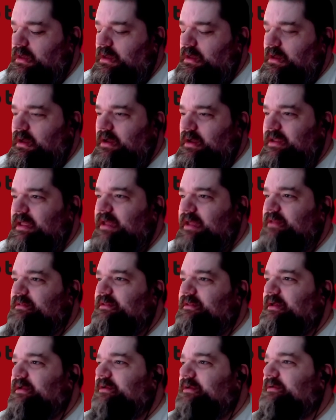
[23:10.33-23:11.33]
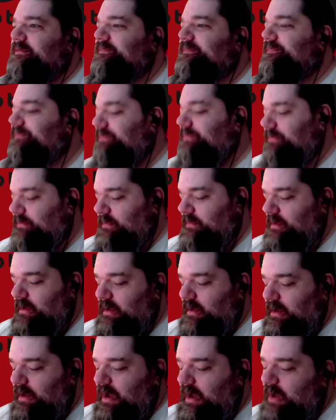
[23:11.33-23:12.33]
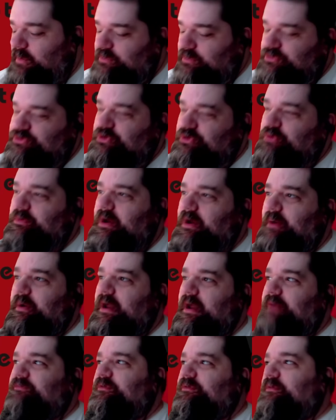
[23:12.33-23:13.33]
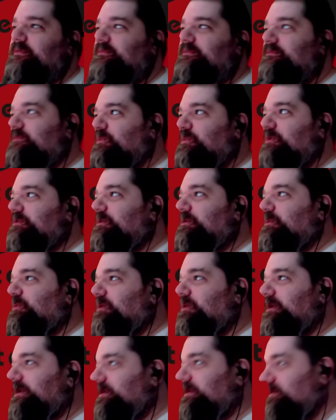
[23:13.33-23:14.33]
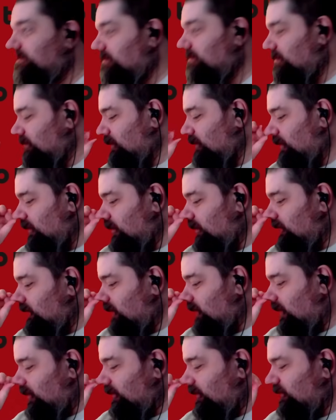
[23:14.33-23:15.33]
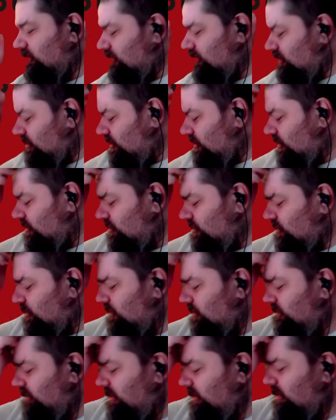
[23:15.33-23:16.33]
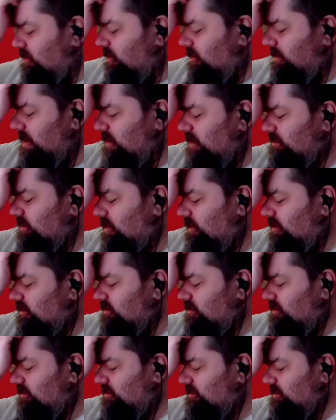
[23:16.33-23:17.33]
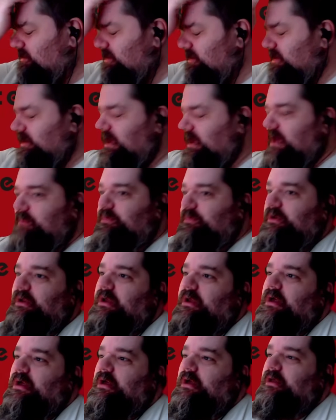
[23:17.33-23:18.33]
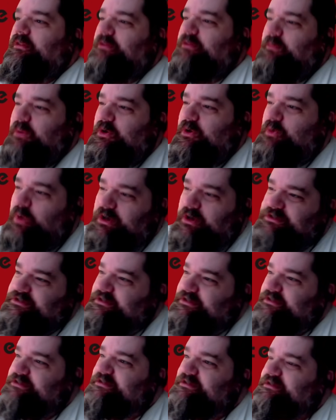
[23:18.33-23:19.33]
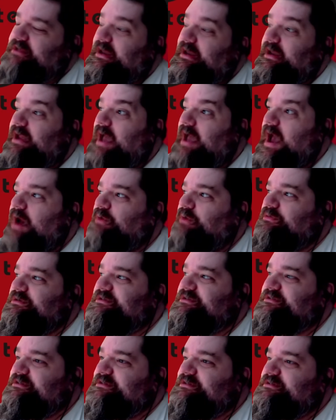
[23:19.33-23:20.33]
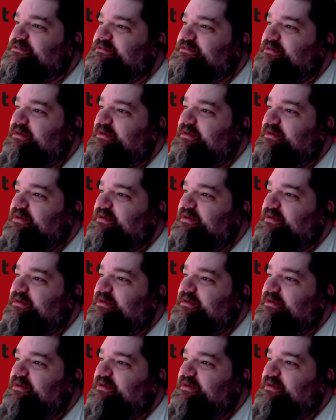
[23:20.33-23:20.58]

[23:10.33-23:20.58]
Again, like, I would assume I would have to really read the article or go through a video about the article or something like that, but the big question is like, how does this...